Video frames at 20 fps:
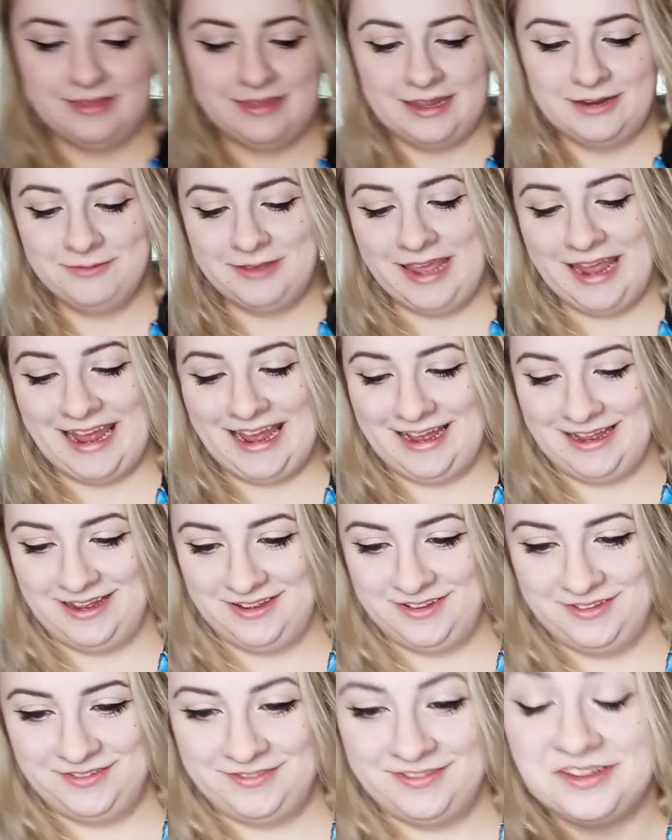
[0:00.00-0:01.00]
Then we
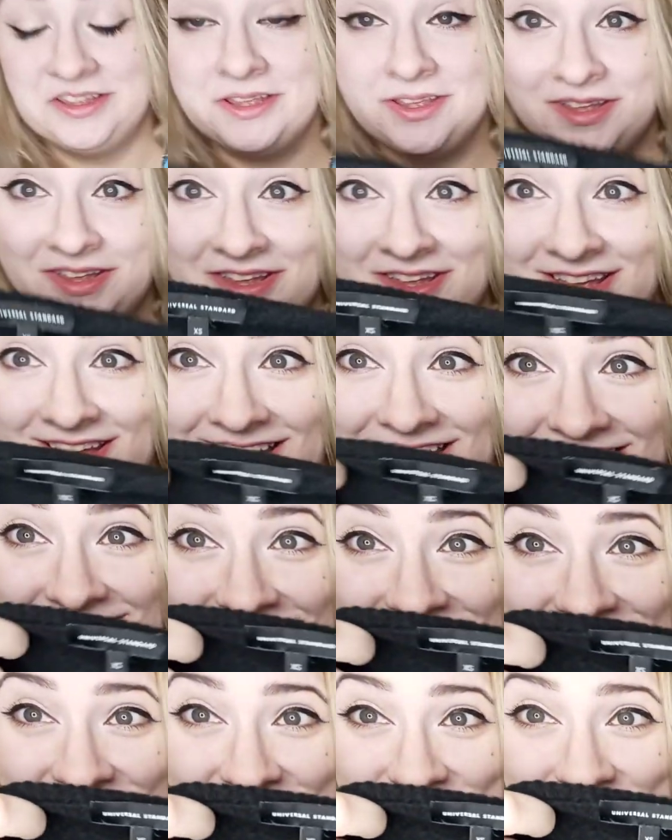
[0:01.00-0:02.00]
have
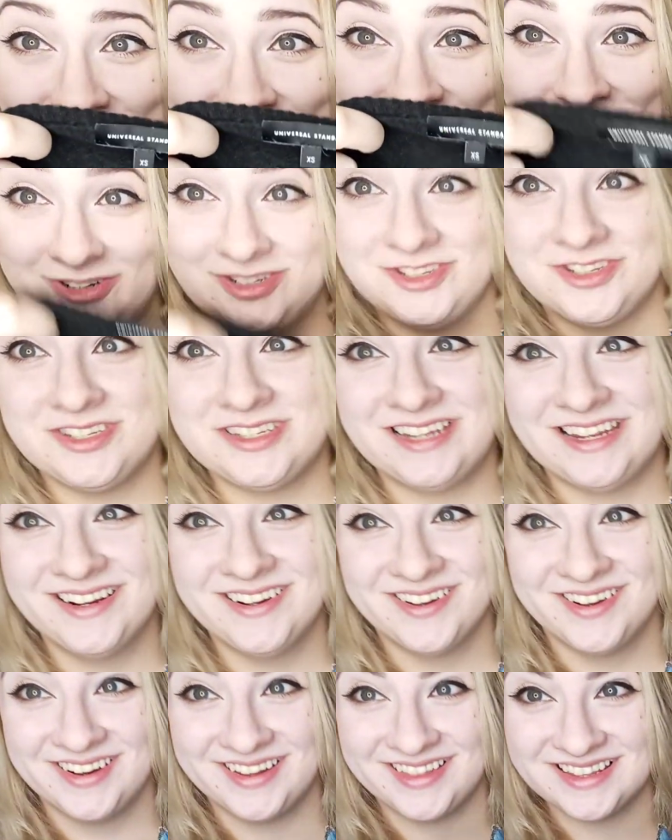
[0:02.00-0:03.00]
another universal
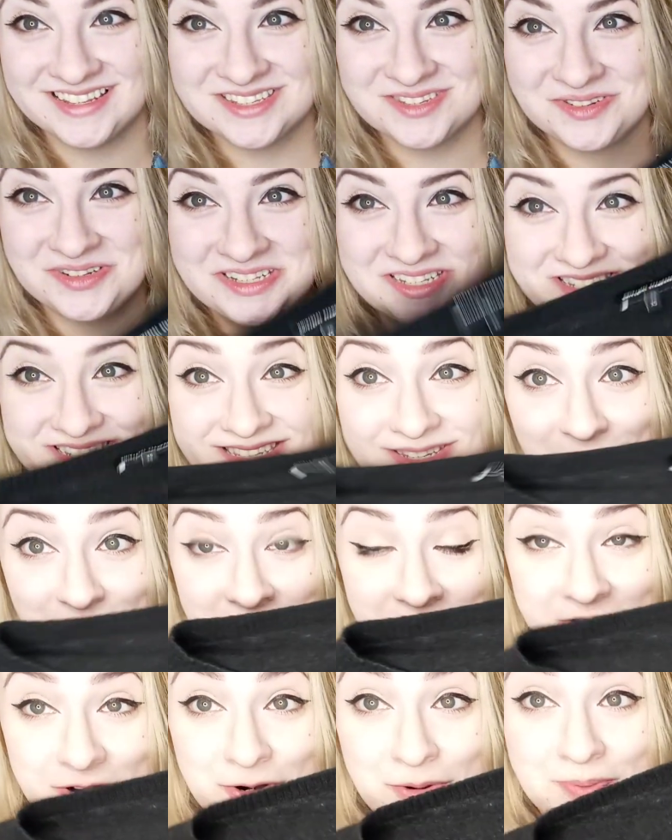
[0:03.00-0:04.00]
standard, and this one is
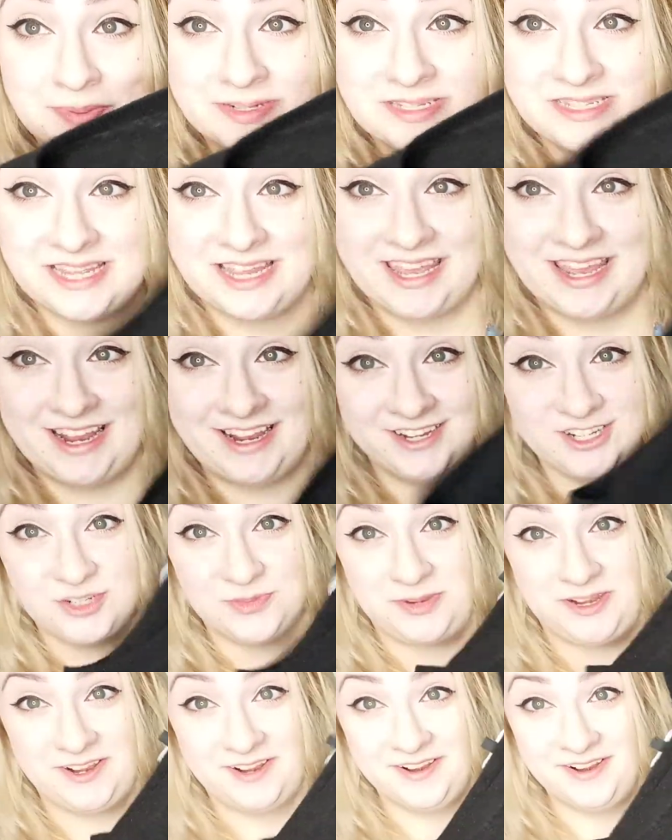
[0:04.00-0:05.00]
100%
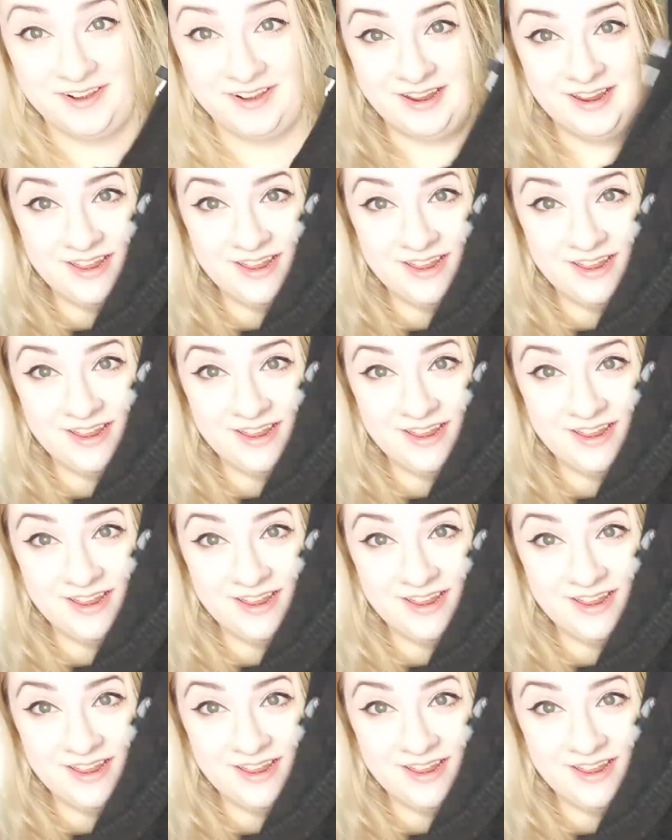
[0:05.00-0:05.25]
cashmere.